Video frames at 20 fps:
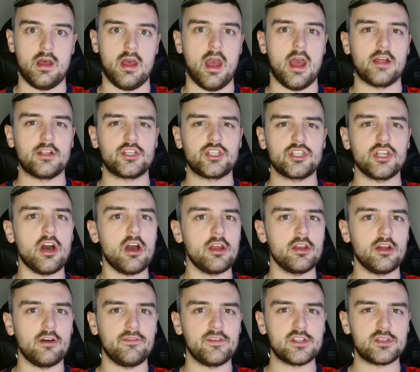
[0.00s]
And starting
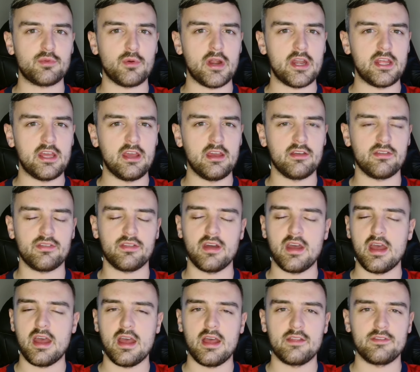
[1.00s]
off in 20th,
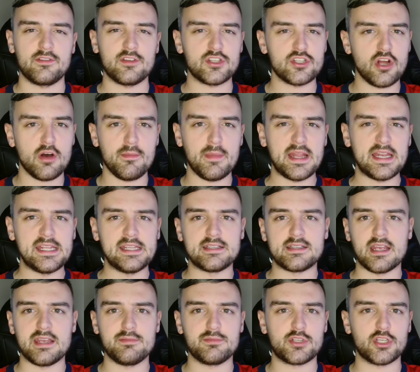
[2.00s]
there's not many
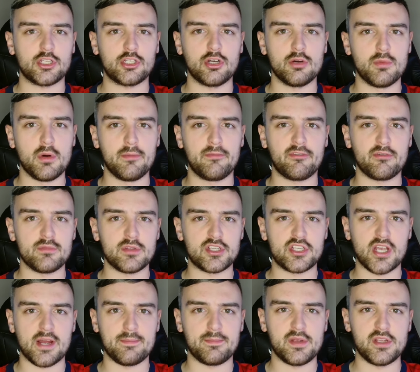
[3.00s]
teams that come up from the
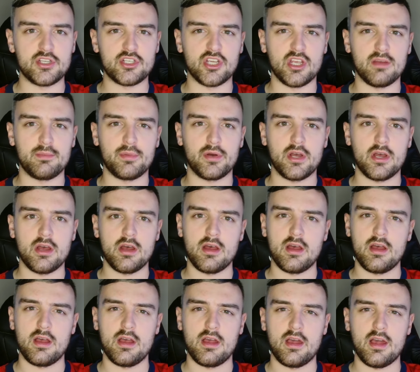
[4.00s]
Championship
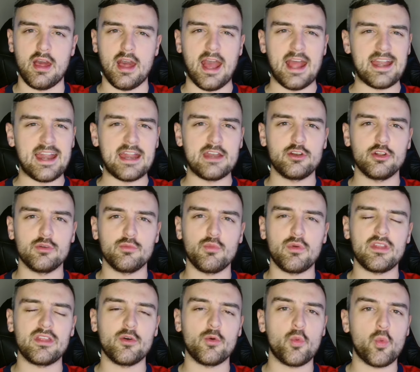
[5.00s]
and end up
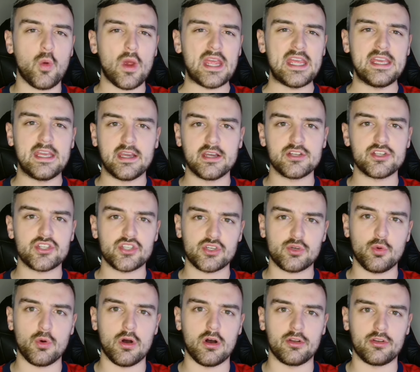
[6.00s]
with a weaker
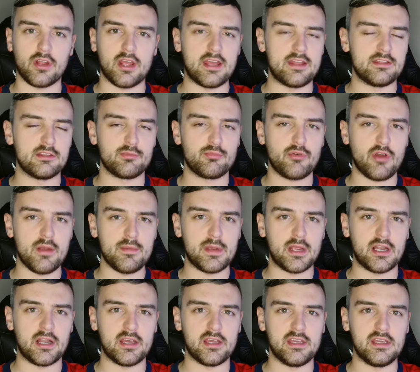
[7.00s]
squad in the Premier
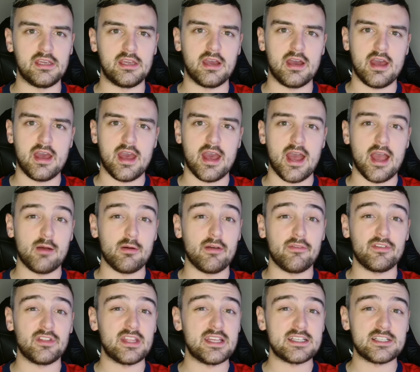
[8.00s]
League.
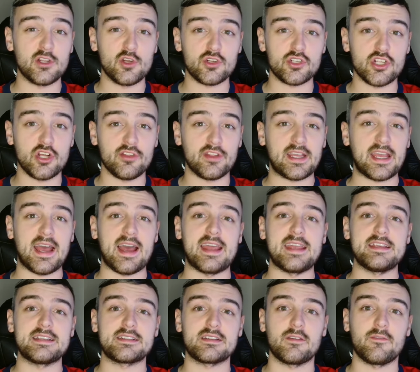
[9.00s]
However, this looks like the
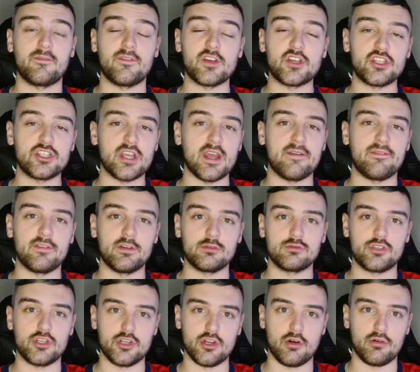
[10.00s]
case for
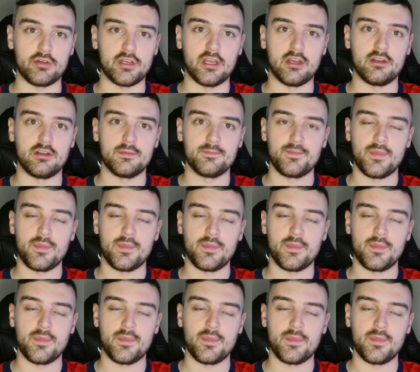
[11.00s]
Sheffield United.